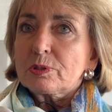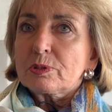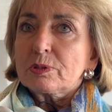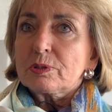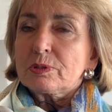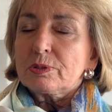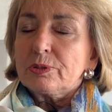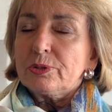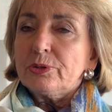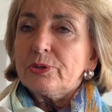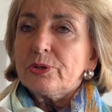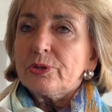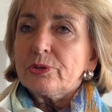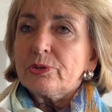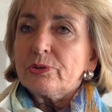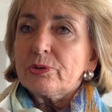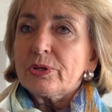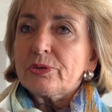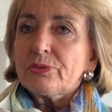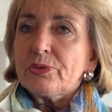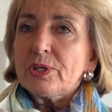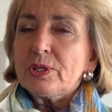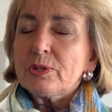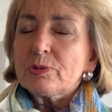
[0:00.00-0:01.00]
I
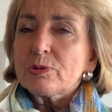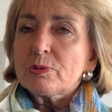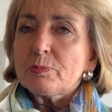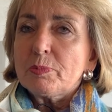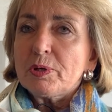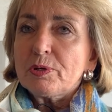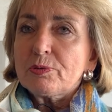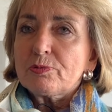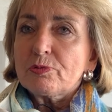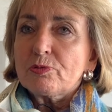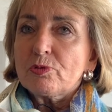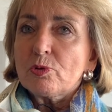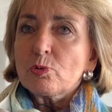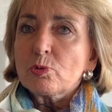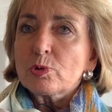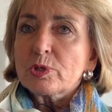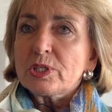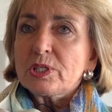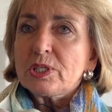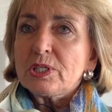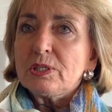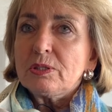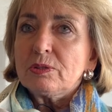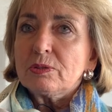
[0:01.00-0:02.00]
think I was about
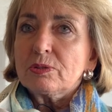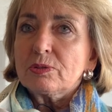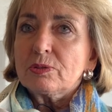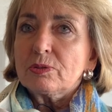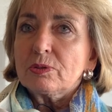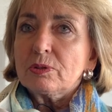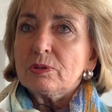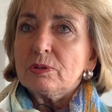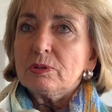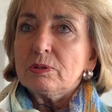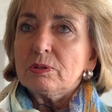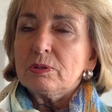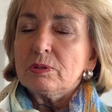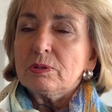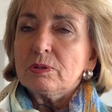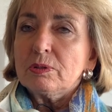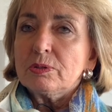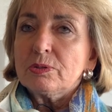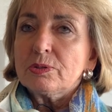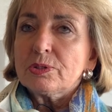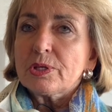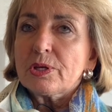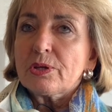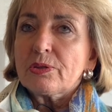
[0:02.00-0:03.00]
14th
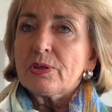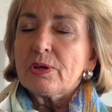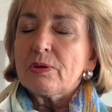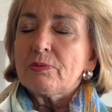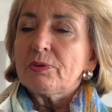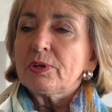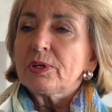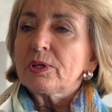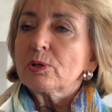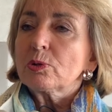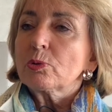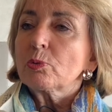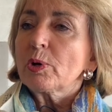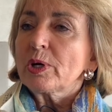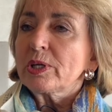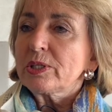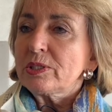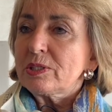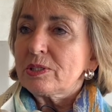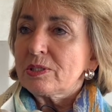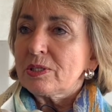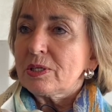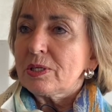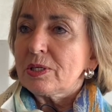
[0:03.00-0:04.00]
in South Africa at one
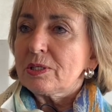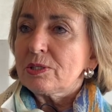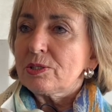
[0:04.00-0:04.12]
stage.